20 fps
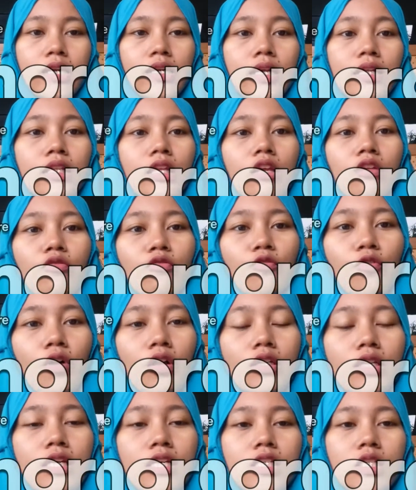that
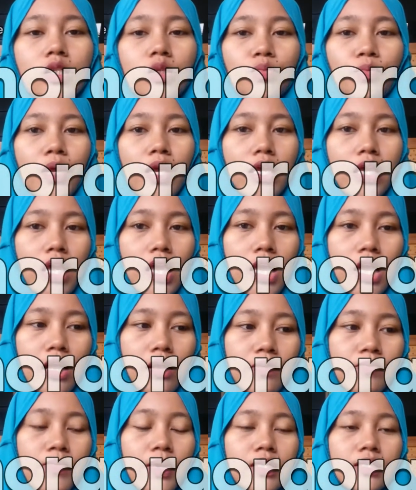involve in speaking,
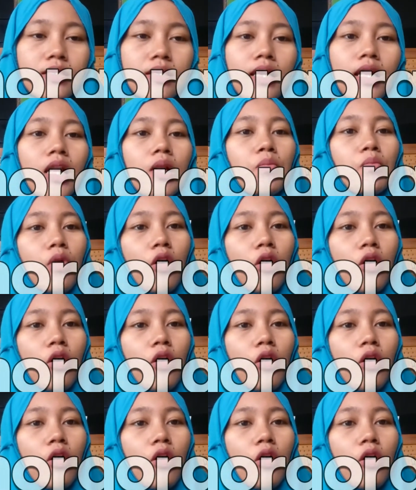muscle